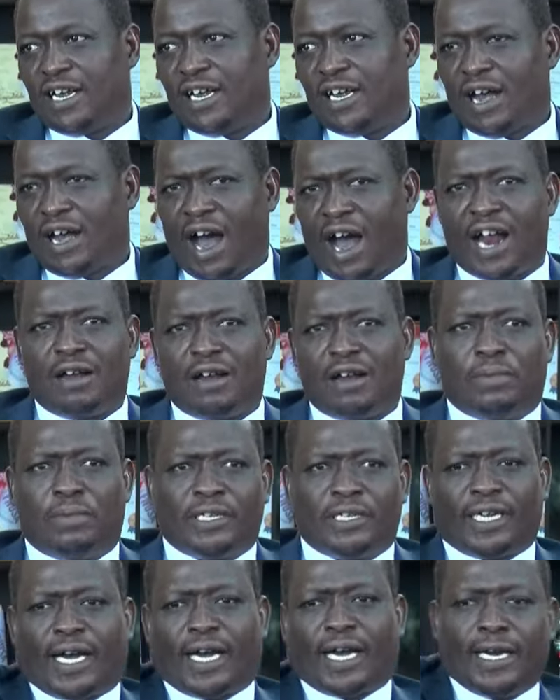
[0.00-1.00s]
And
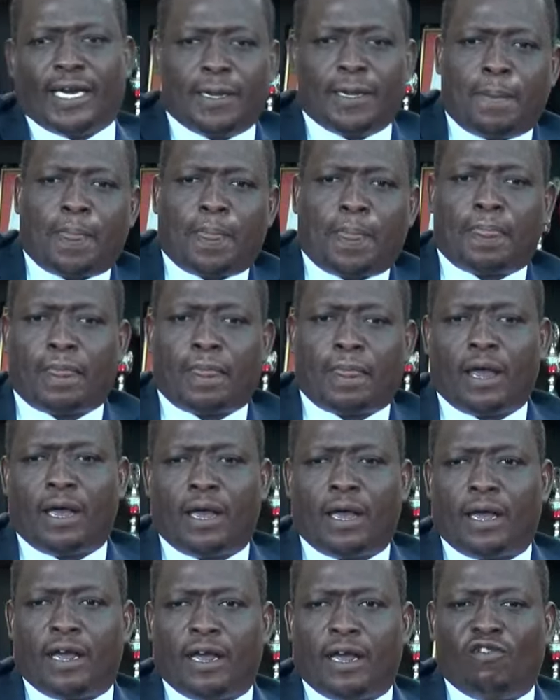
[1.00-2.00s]
basically,
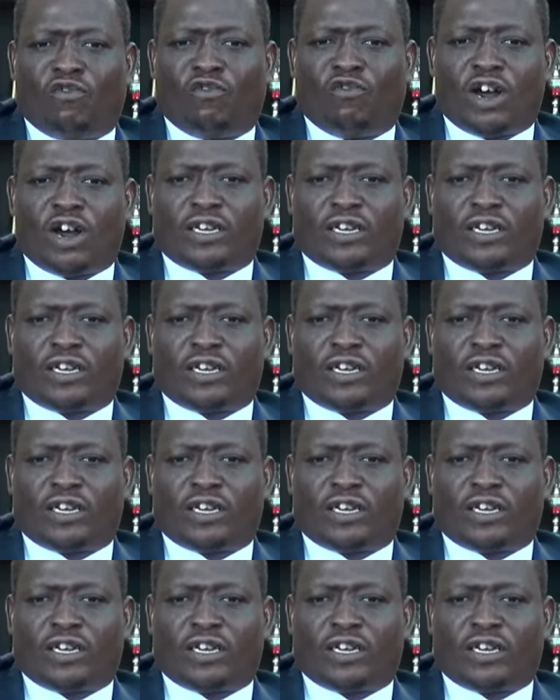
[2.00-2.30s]
in fact,